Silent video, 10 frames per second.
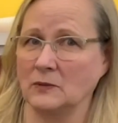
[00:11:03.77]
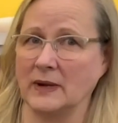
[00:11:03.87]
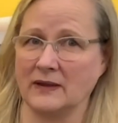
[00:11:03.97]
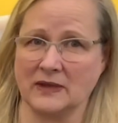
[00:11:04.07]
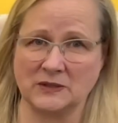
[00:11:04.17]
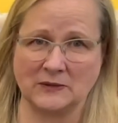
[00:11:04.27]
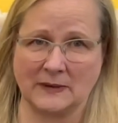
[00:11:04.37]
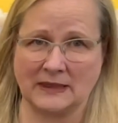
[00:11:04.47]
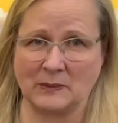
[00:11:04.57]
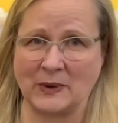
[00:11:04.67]
where they're doing
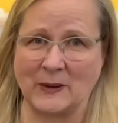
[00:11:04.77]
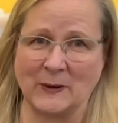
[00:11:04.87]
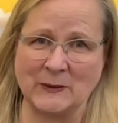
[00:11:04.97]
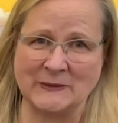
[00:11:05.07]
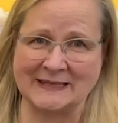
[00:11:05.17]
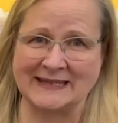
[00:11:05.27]
the pose.